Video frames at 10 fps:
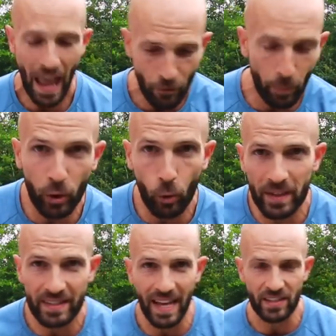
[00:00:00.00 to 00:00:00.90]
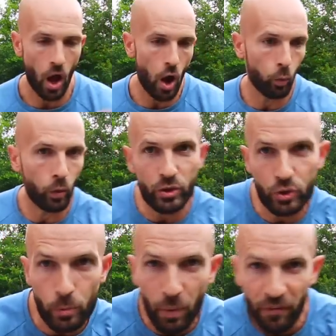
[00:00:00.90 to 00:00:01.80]
everybody always says, oh, which
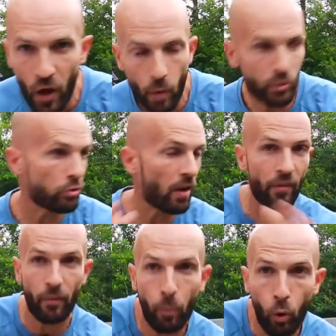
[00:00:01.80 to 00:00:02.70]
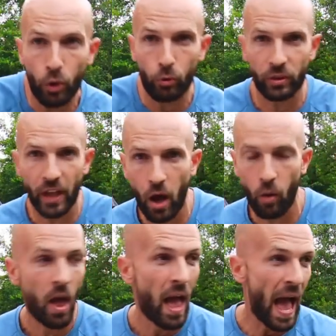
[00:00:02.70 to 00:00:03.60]
do you prefer? Would you rather have a boy or a
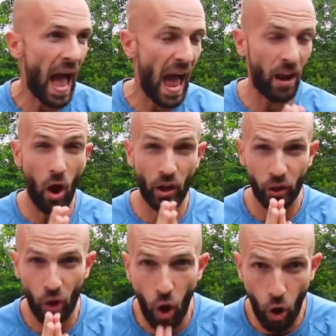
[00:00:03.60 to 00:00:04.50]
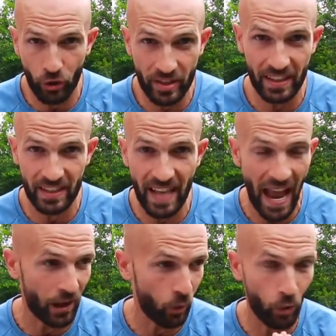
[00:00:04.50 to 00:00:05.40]
girl? And I can honestly
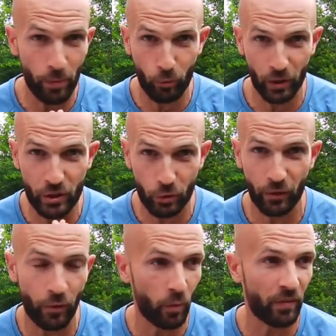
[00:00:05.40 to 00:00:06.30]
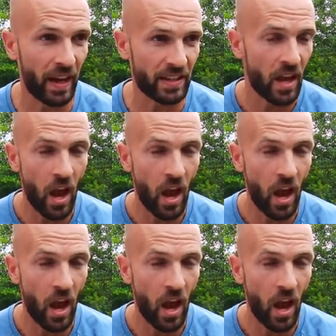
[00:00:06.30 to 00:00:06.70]
say, and I want to be really truthful with this,